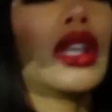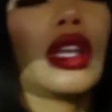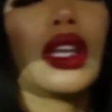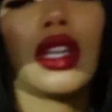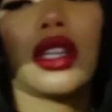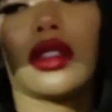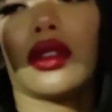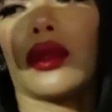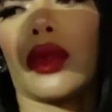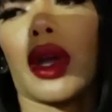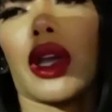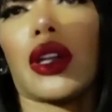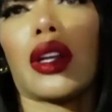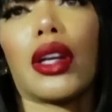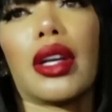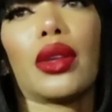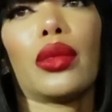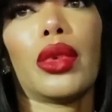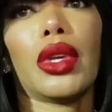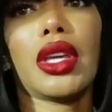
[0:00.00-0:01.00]
Either way,
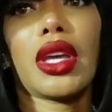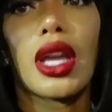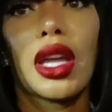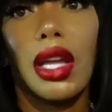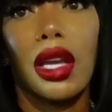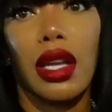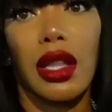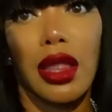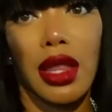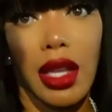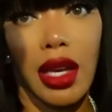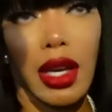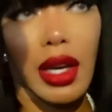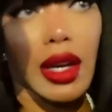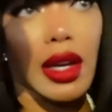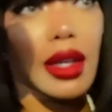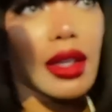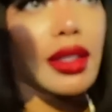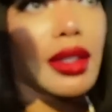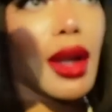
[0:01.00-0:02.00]
honey, we headed
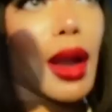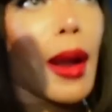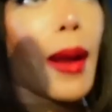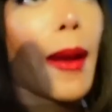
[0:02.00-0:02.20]
there.